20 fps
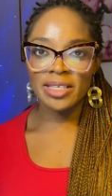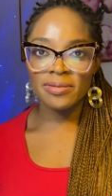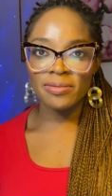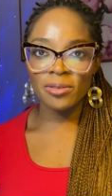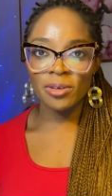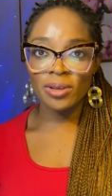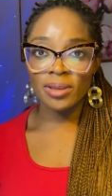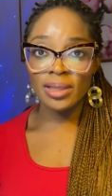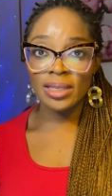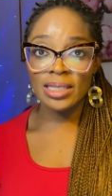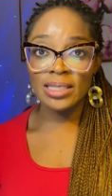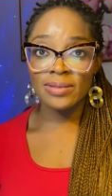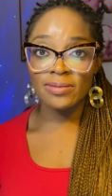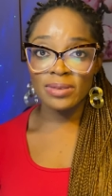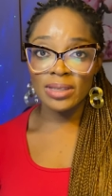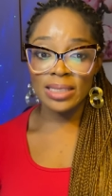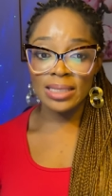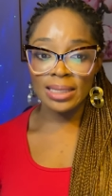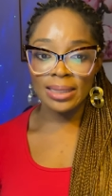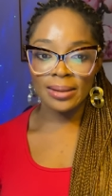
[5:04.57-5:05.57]
for this
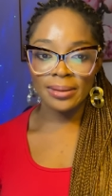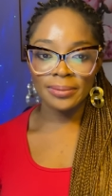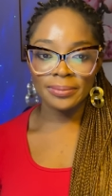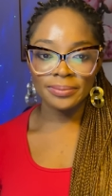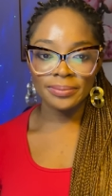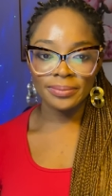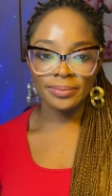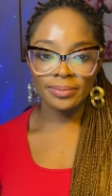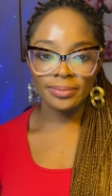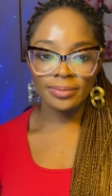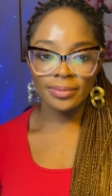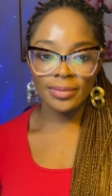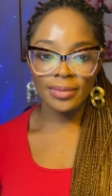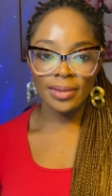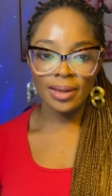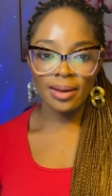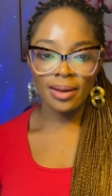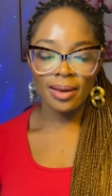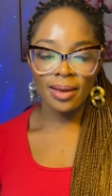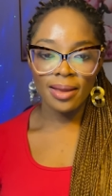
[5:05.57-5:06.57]
visa.
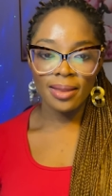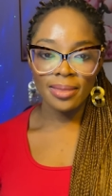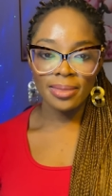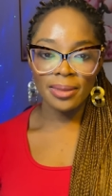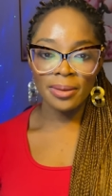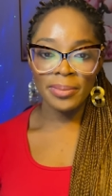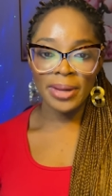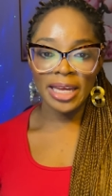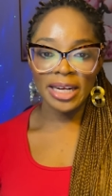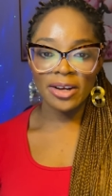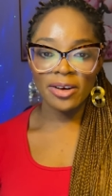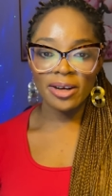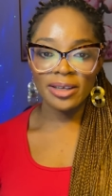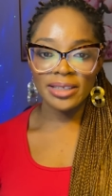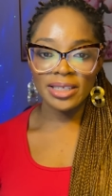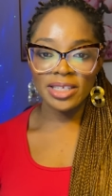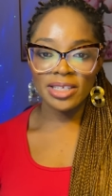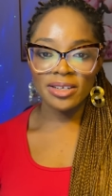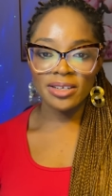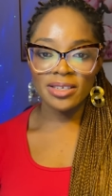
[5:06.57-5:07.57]
The main
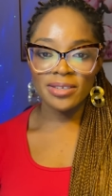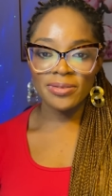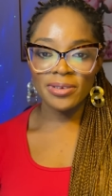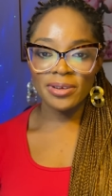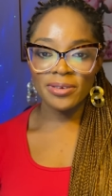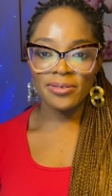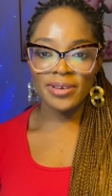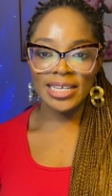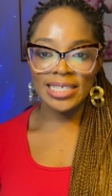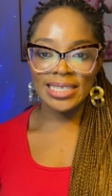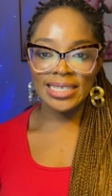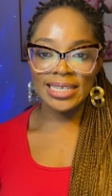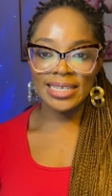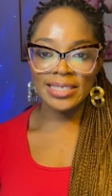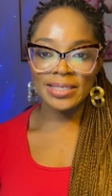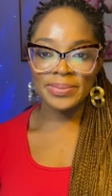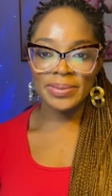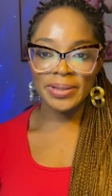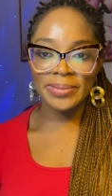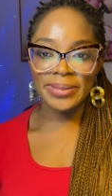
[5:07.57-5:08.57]
conditions for the residence
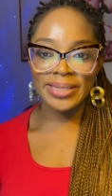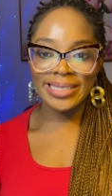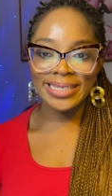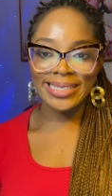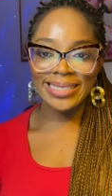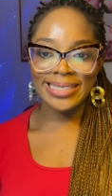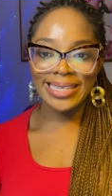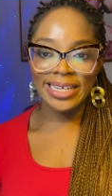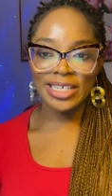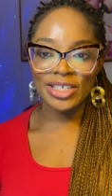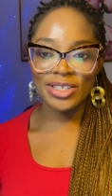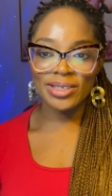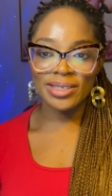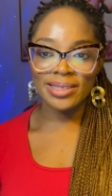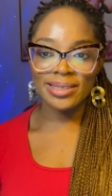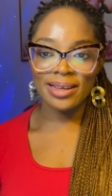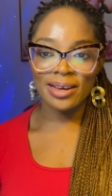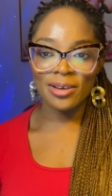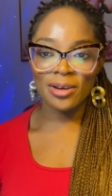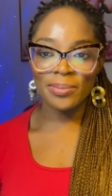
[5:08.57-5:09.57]
permit essential
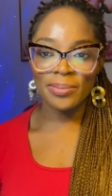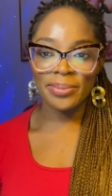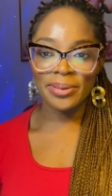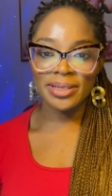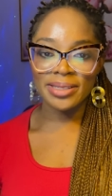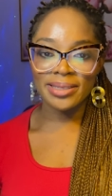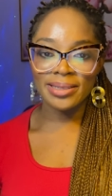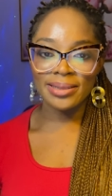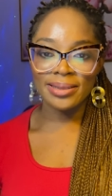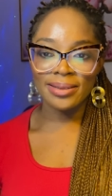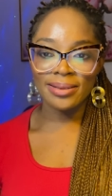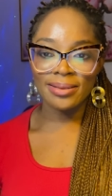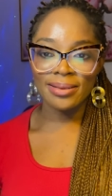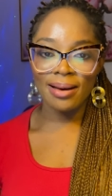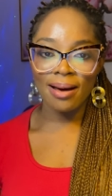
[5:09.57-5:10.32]
startup personnel